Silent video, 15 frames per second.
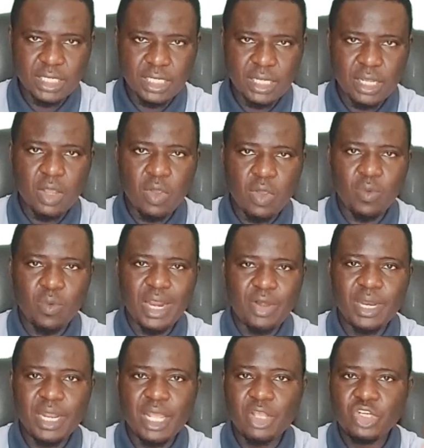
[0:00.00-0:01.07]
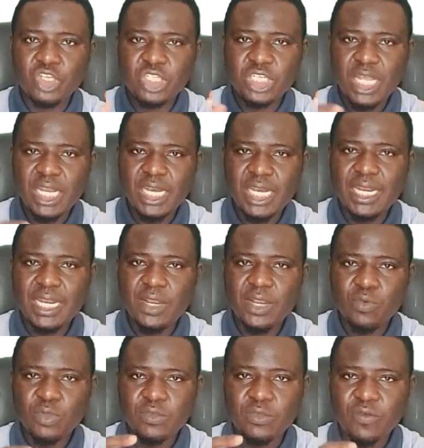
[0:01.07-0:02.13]
while I recommend that you share the link with your
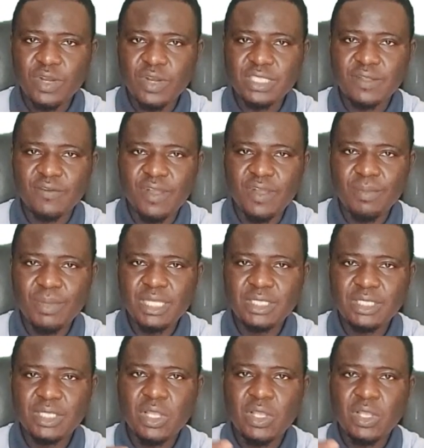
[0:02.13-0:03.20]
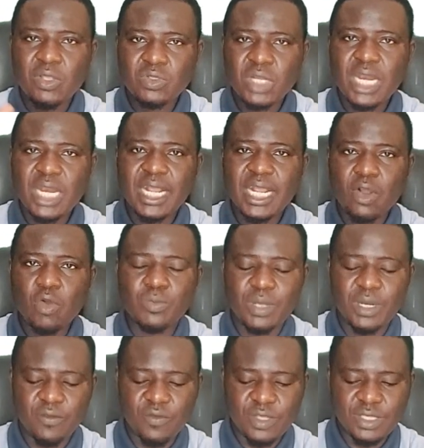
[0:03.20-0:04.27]
friends and families so that they can also
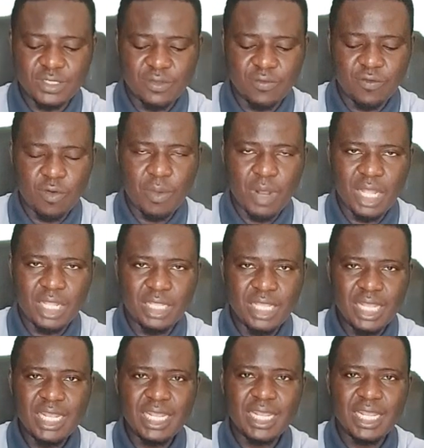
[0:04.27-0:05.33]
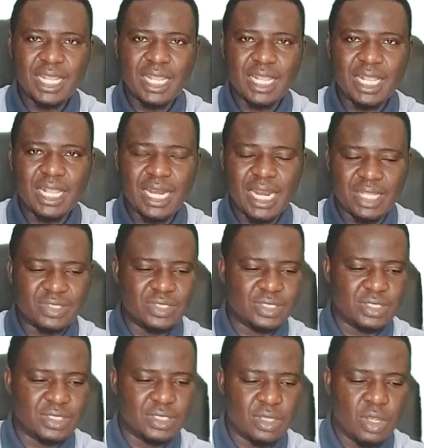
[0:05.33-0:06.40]
benefit from our daily classes.